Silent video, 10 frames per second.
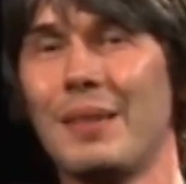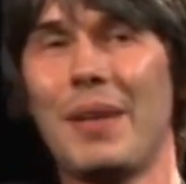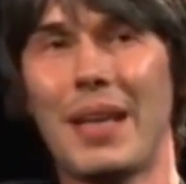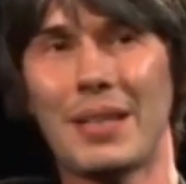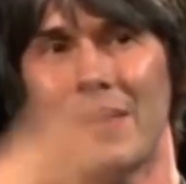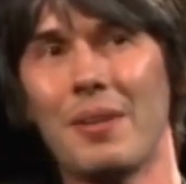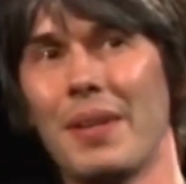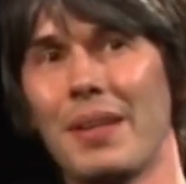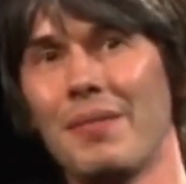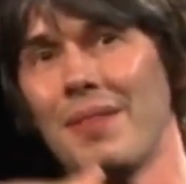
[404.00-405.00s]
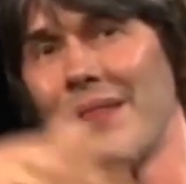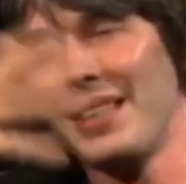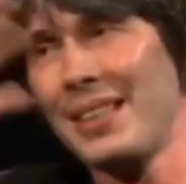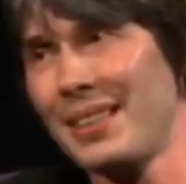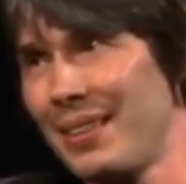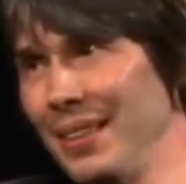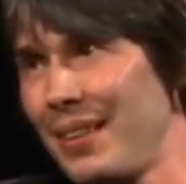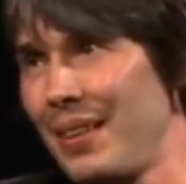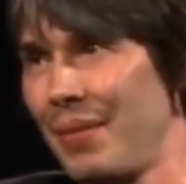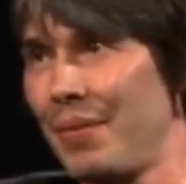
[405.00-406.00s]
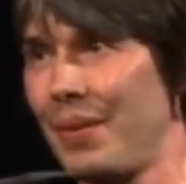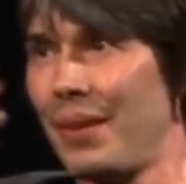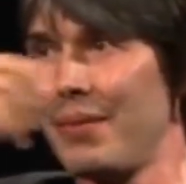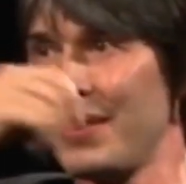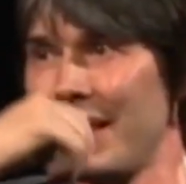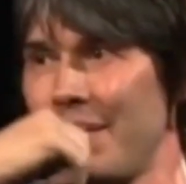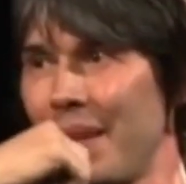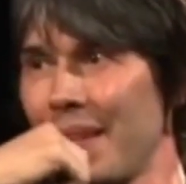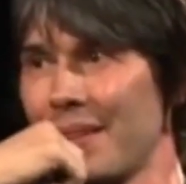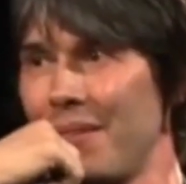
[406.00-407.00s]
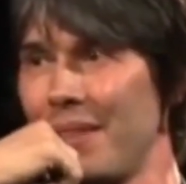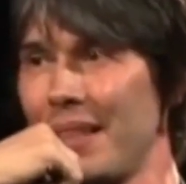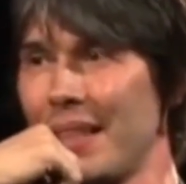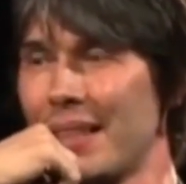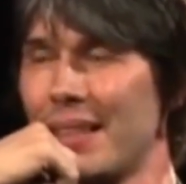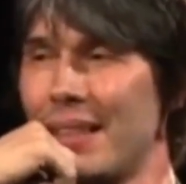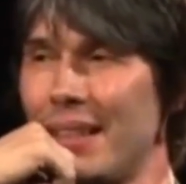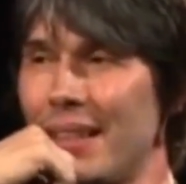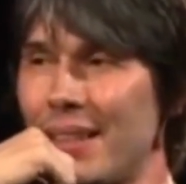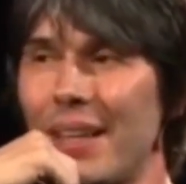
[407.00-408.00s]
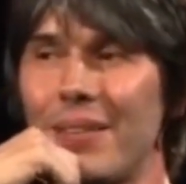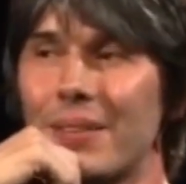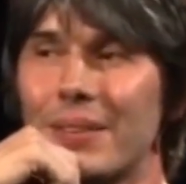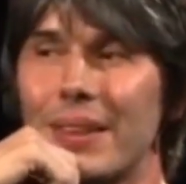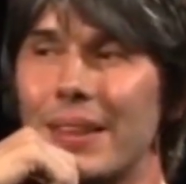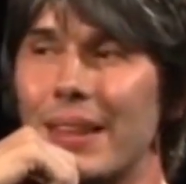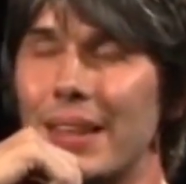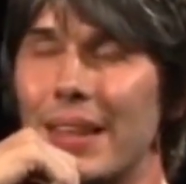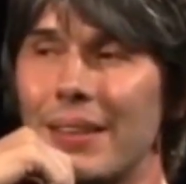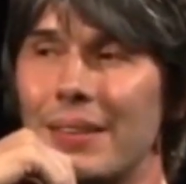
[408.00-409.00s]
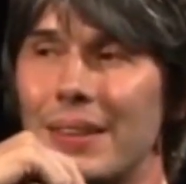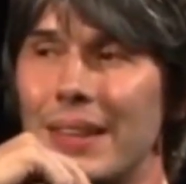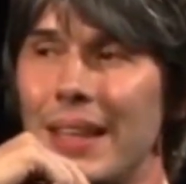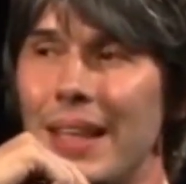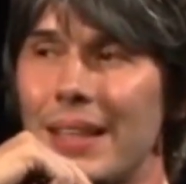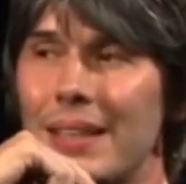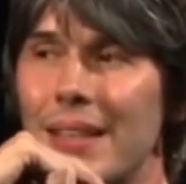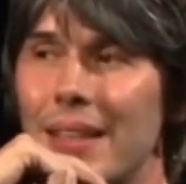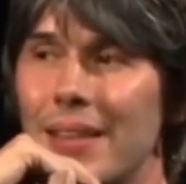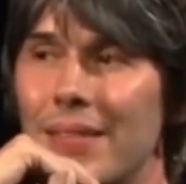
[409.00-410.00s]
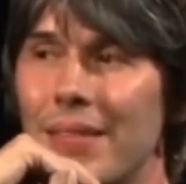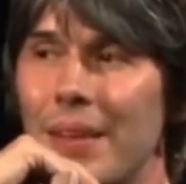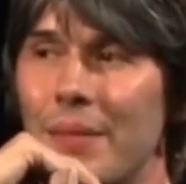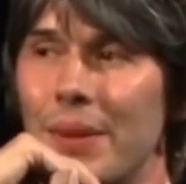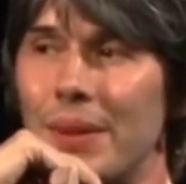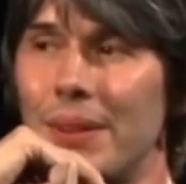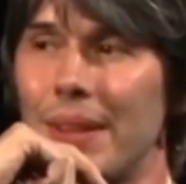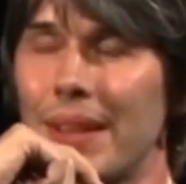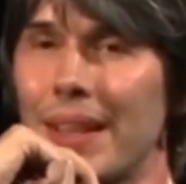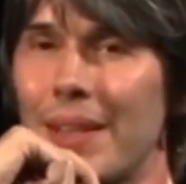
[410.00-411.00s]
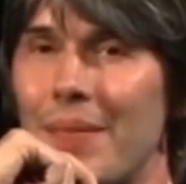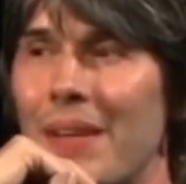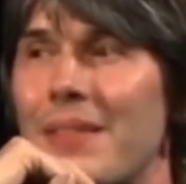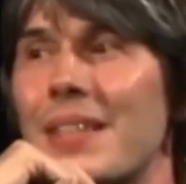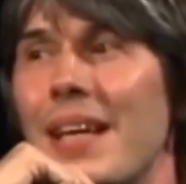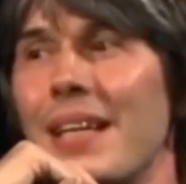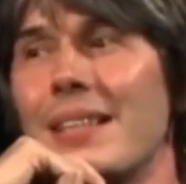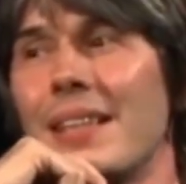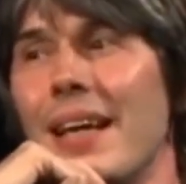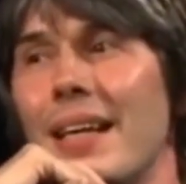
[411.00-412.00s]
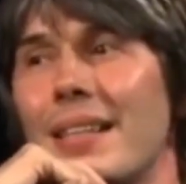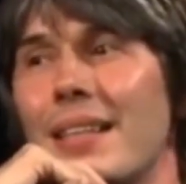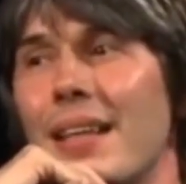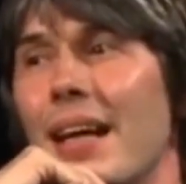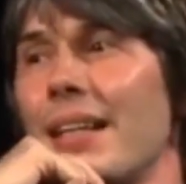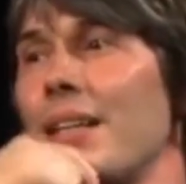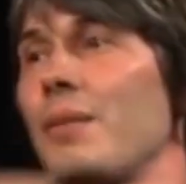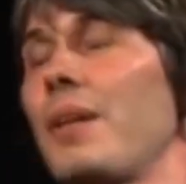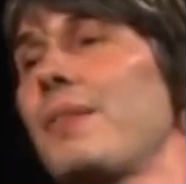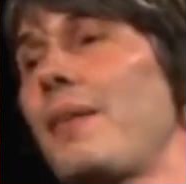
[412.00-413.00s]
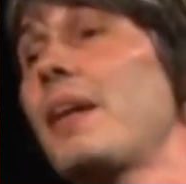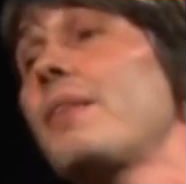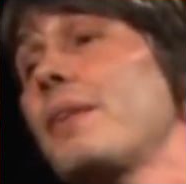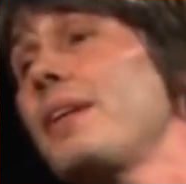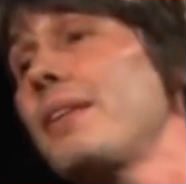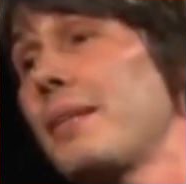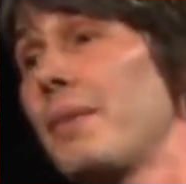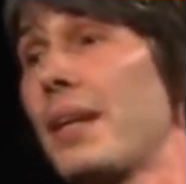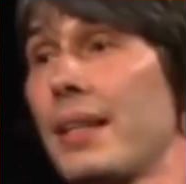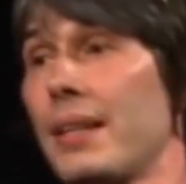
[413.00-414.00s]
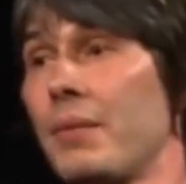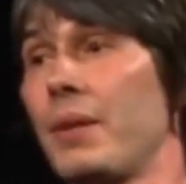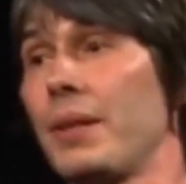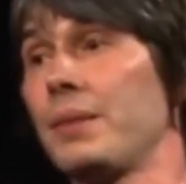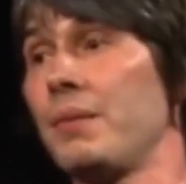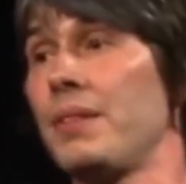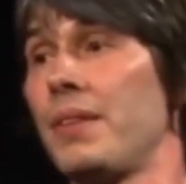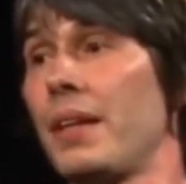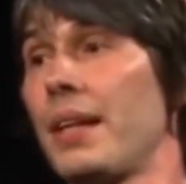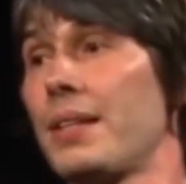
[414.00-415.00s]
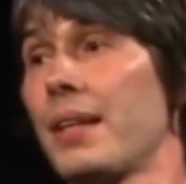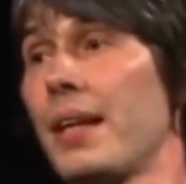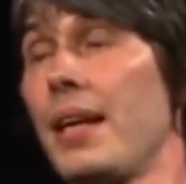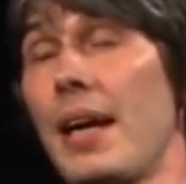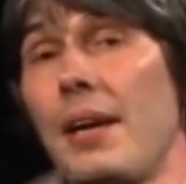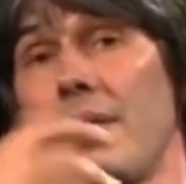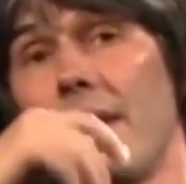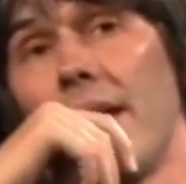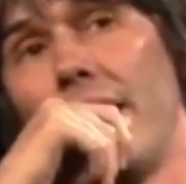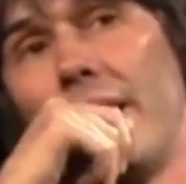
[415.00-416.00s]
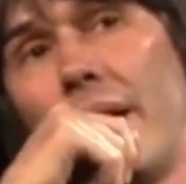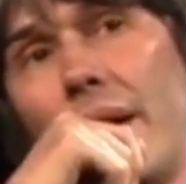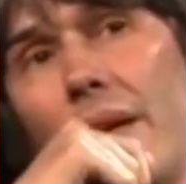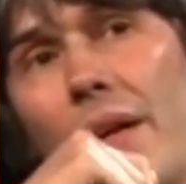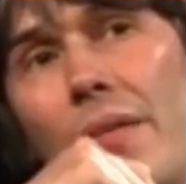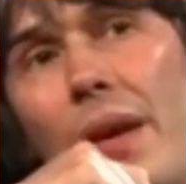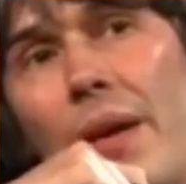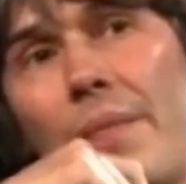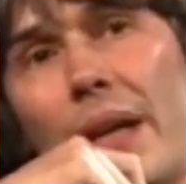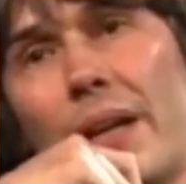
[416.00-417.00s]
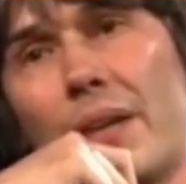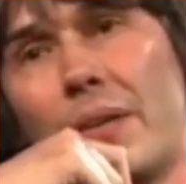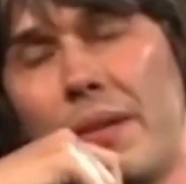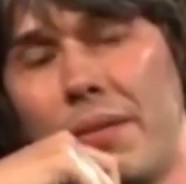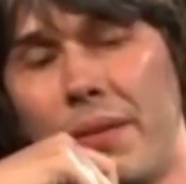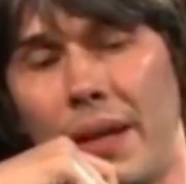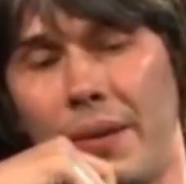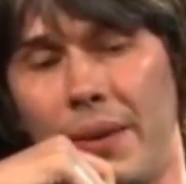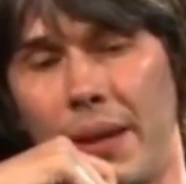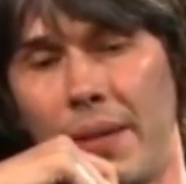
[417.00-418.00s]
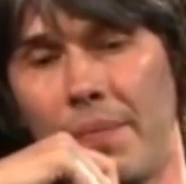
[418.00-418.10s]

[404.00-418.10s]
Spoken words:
big astronomy conferences, the obviously particle physics, and in general, I don't see it very much. I think it can be overstated, that. Yeah, I think the world, I mean, I don't know what you think, but I think the world's moved on, actually. I know that I got quite friendly with